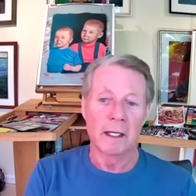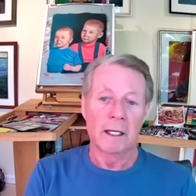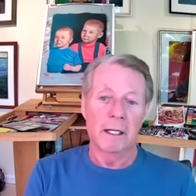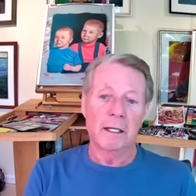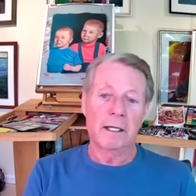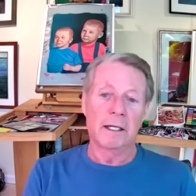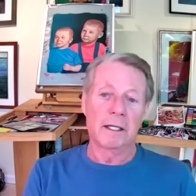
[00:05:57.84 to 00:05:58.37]

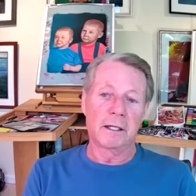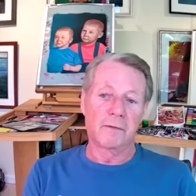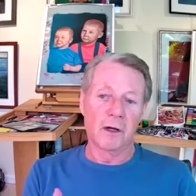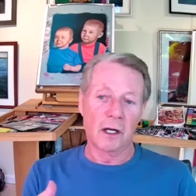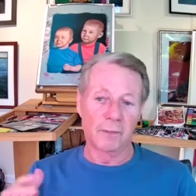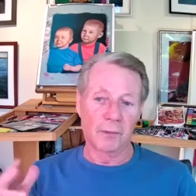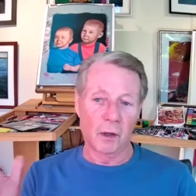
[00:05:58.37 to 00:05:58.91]

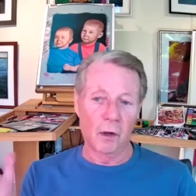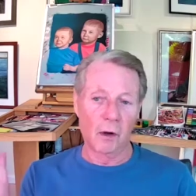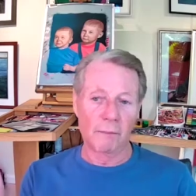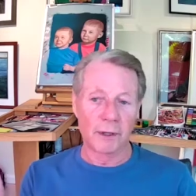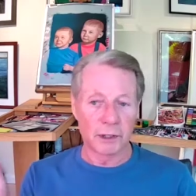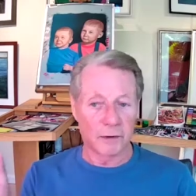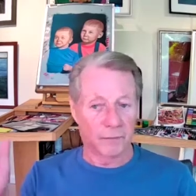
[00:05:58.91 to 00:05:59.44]
developed a whole
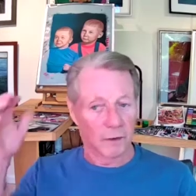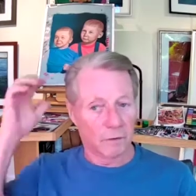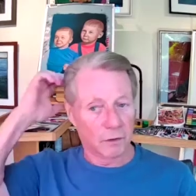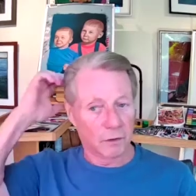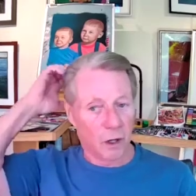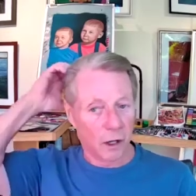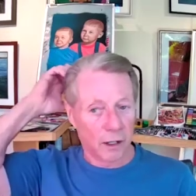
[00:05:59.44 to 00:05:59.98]
bunch of, they were
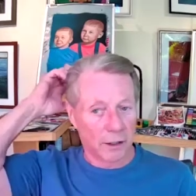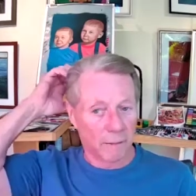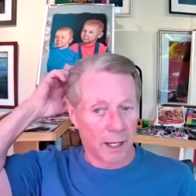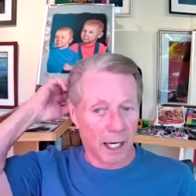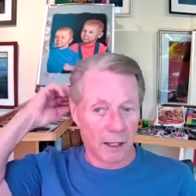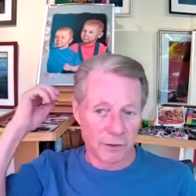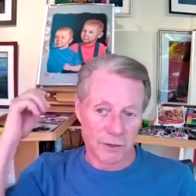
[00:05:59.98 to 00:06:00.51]
all in the
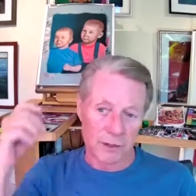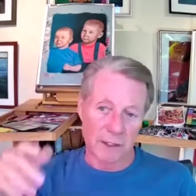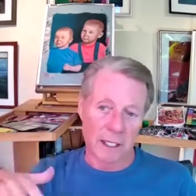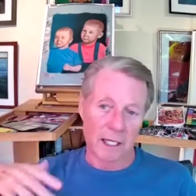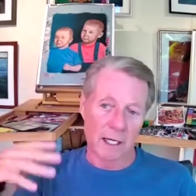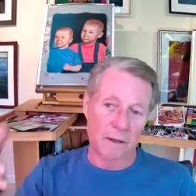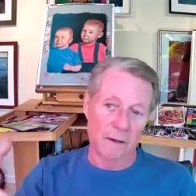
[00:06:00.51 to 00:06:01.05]
mouse,
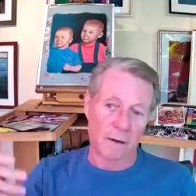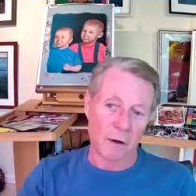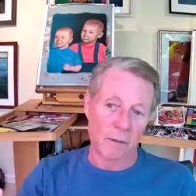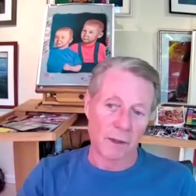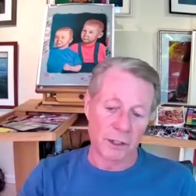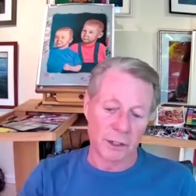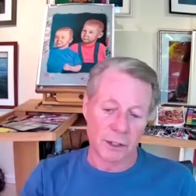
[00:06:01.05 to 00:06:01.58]
a whole
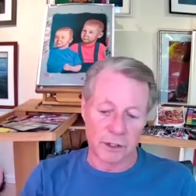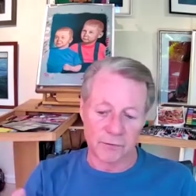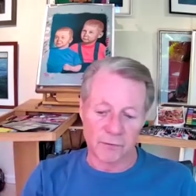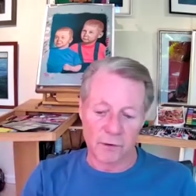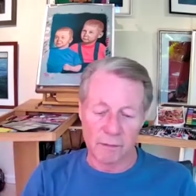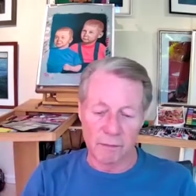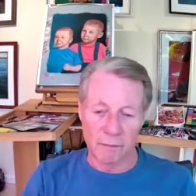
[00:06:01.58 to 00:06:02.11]
bunch of
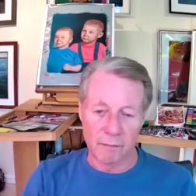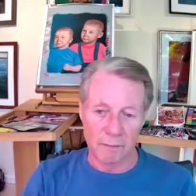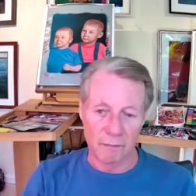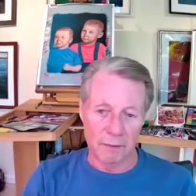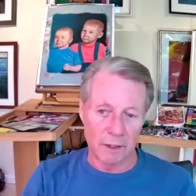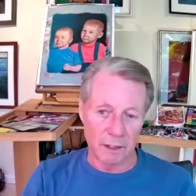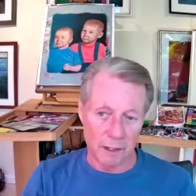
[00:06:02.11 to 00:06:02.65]
different
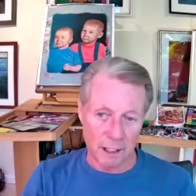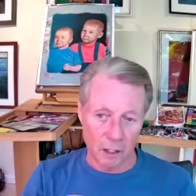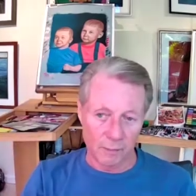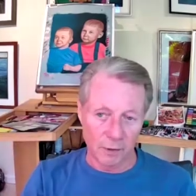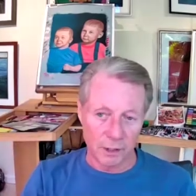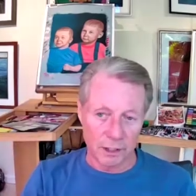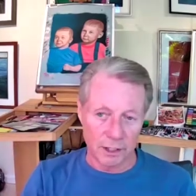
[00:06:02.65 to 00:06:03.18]

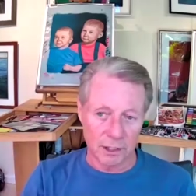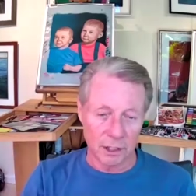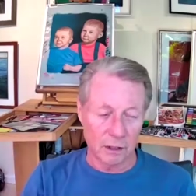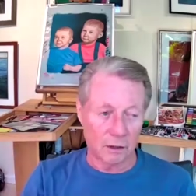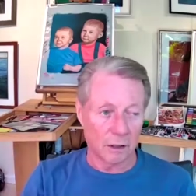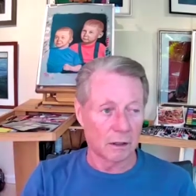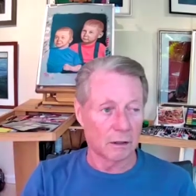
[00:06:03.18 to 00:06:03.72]
helper T cell
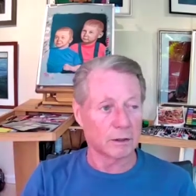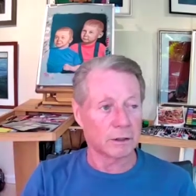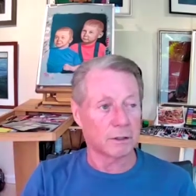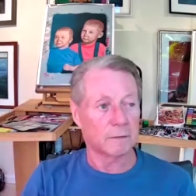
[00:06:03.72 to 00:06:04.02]
clones.